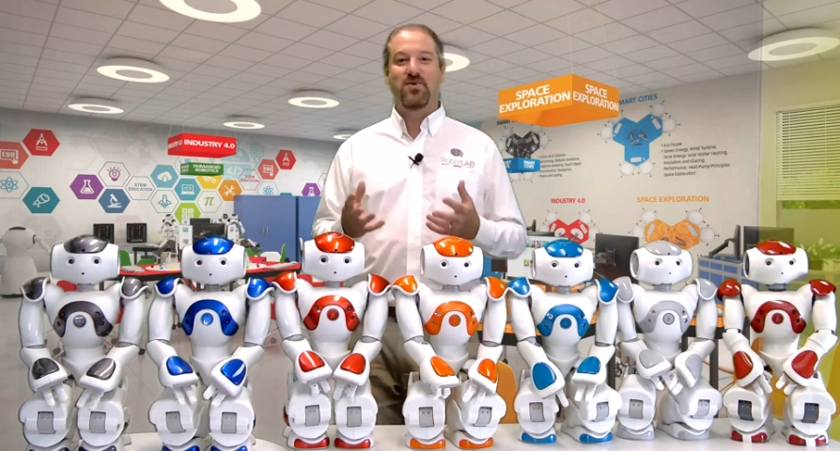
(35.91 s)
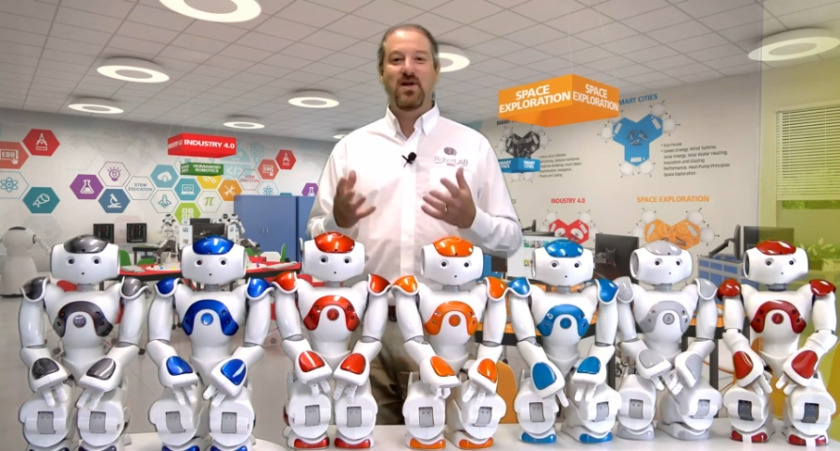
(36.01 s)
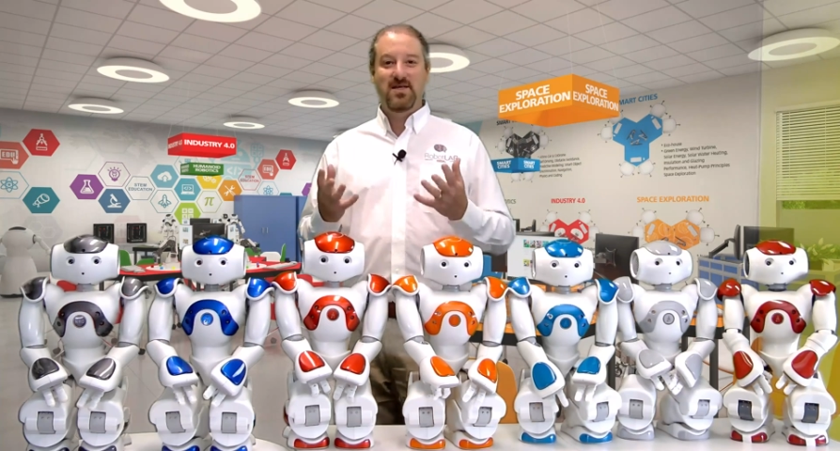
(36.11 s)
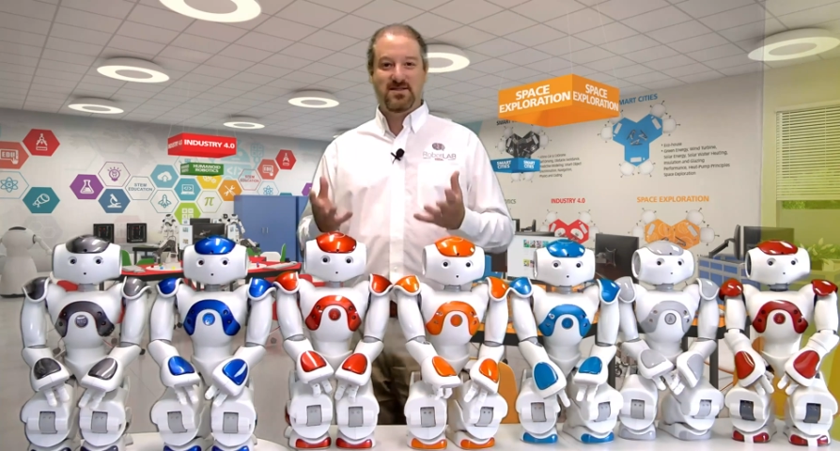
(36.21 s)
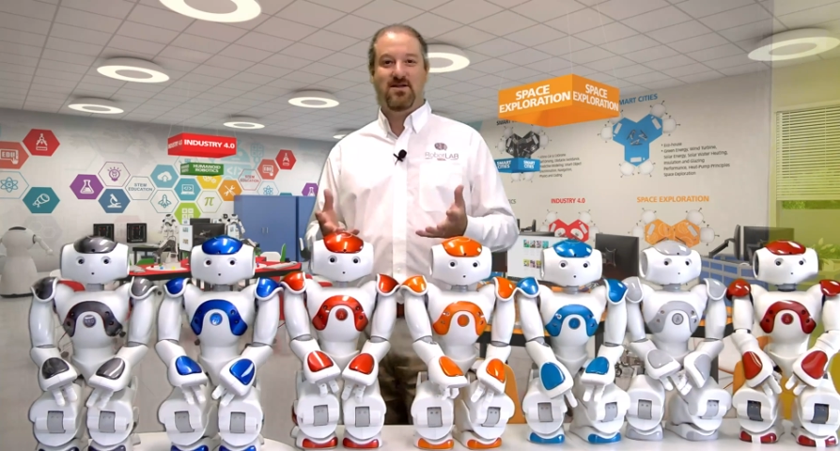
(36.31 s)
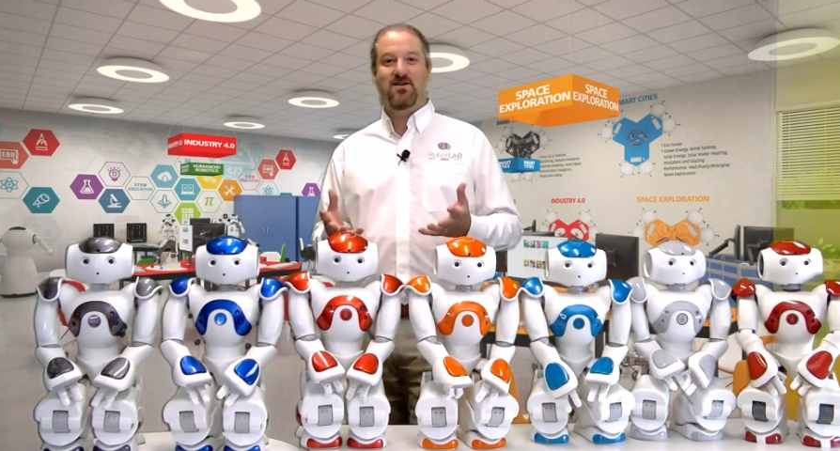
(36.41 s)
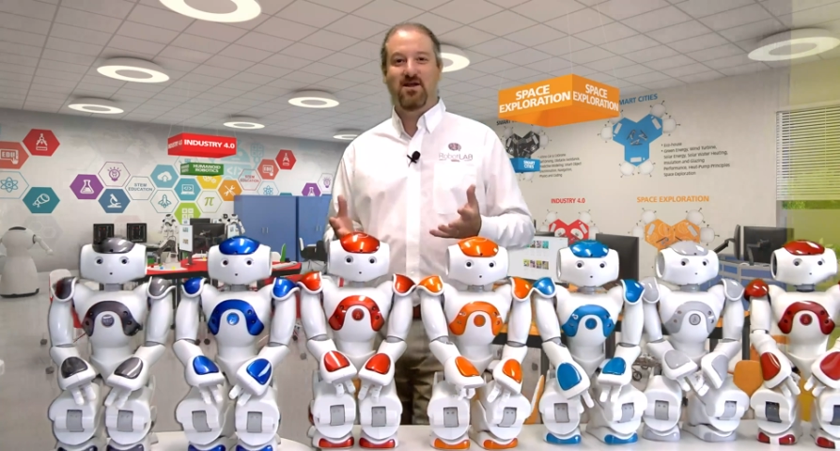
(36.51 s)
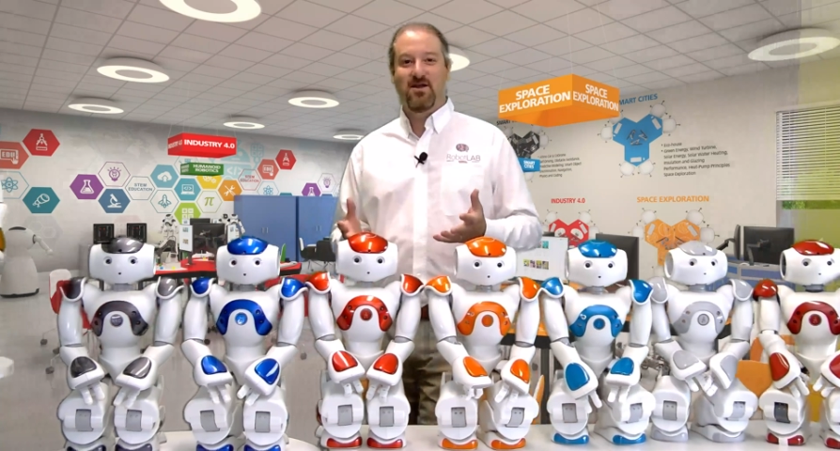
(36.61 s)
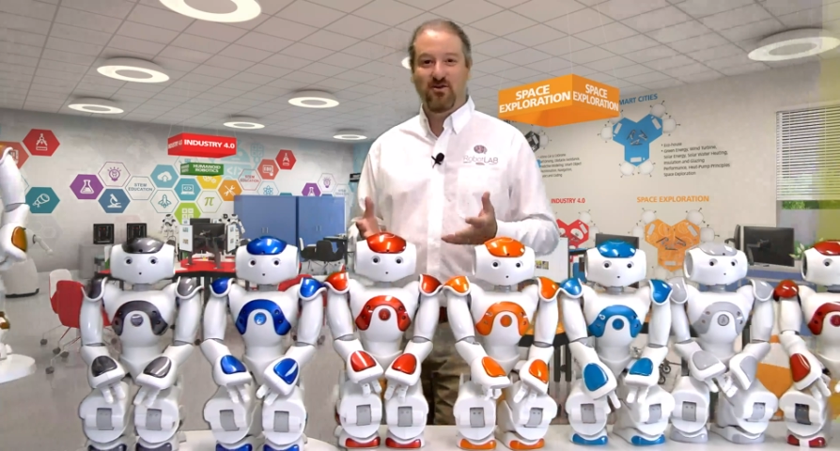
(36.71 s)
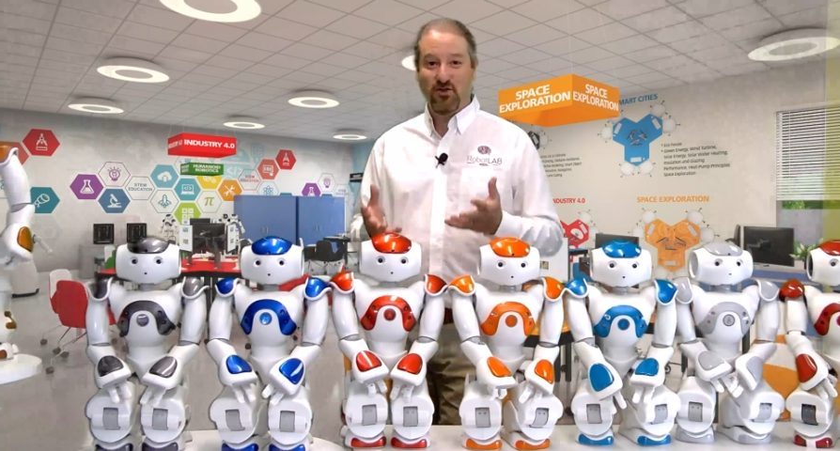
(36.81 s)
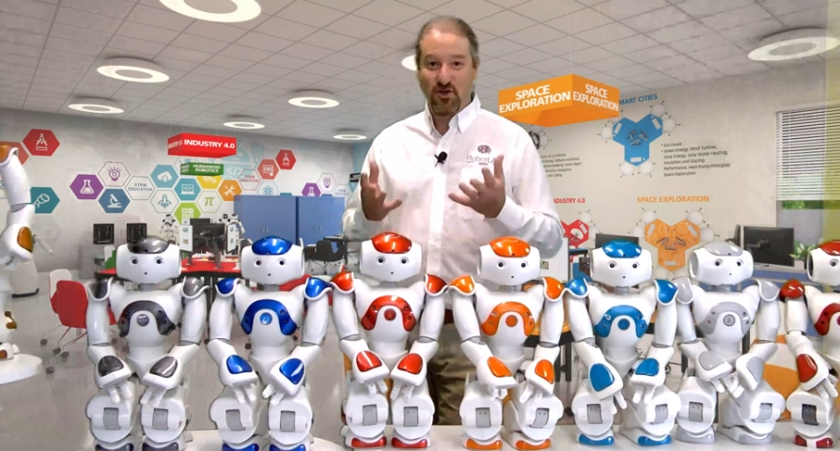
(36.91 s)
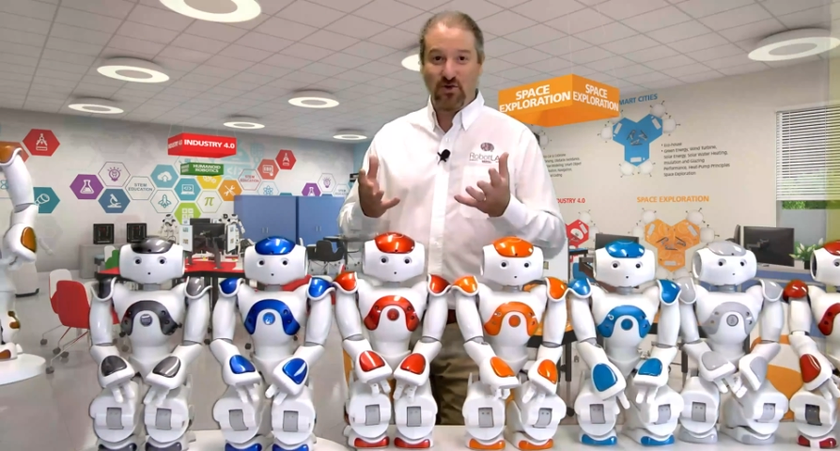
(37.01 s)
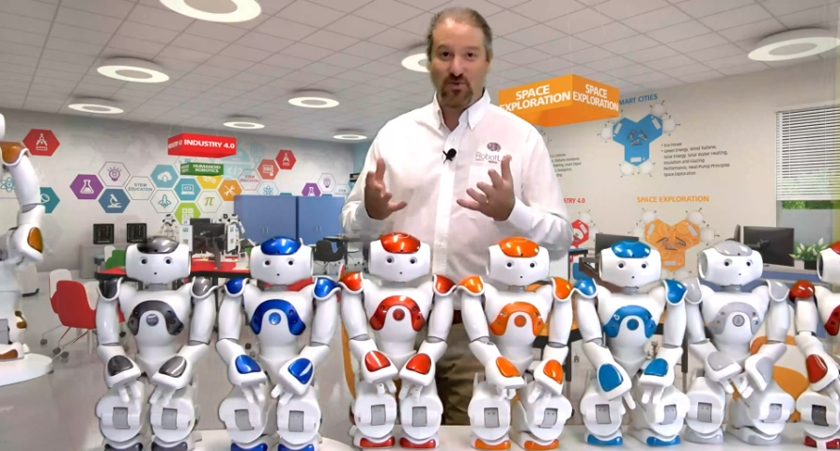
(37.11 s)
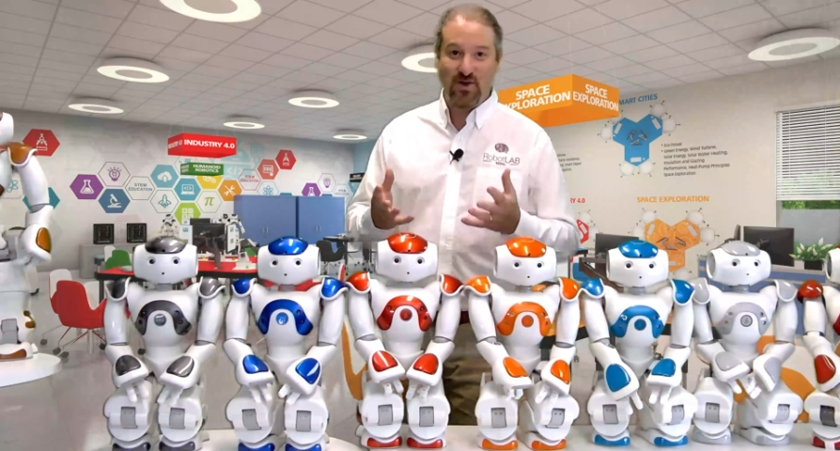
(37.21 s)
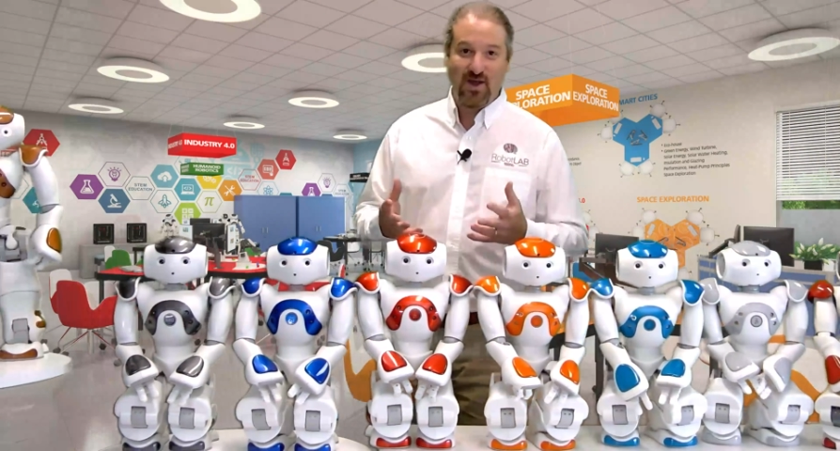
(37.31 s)
we listen to
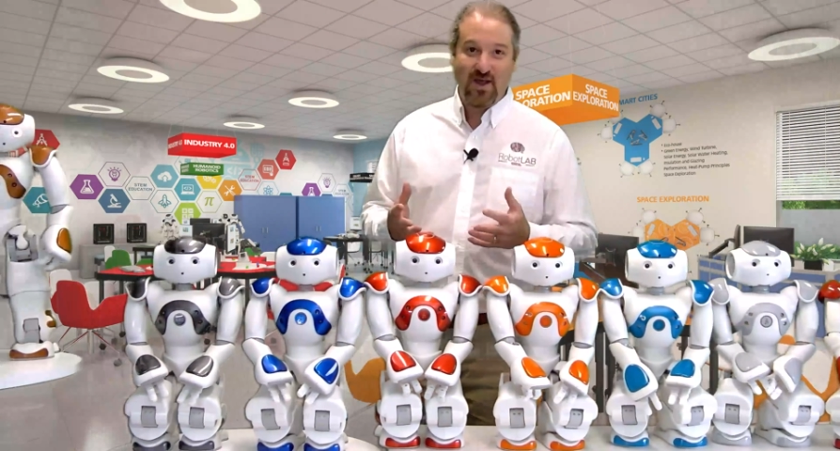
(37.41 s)
you,